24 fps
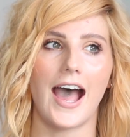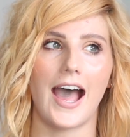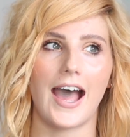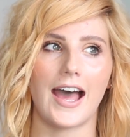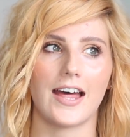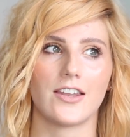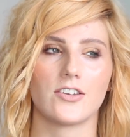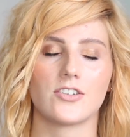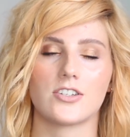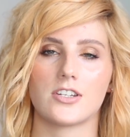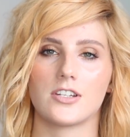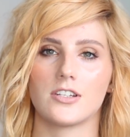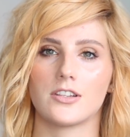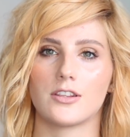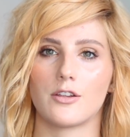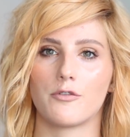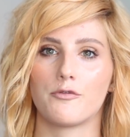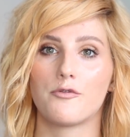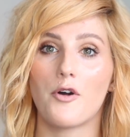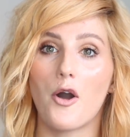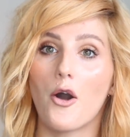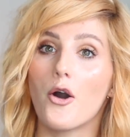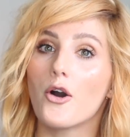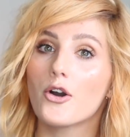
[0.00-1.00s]
And the
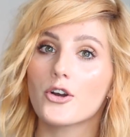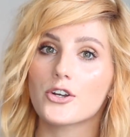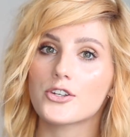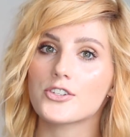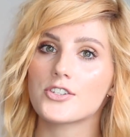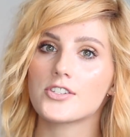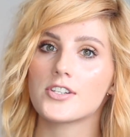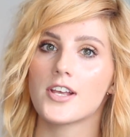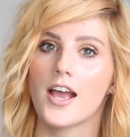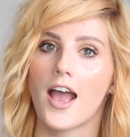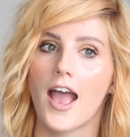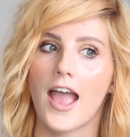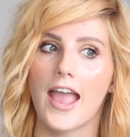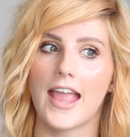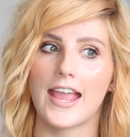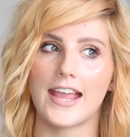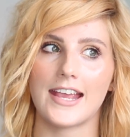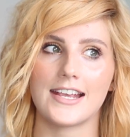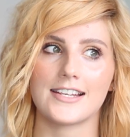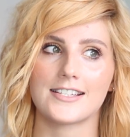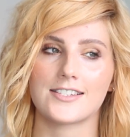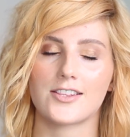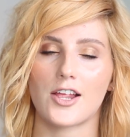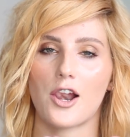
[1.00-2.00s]
fox
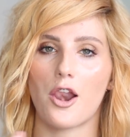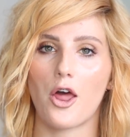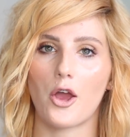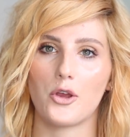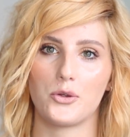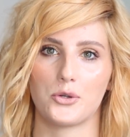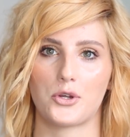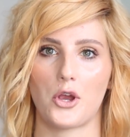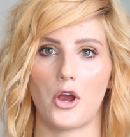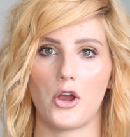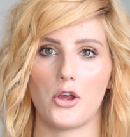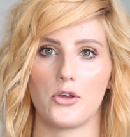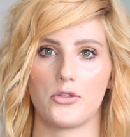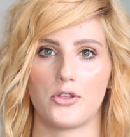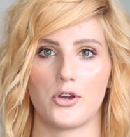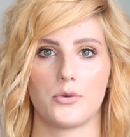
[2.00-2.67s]
is the logo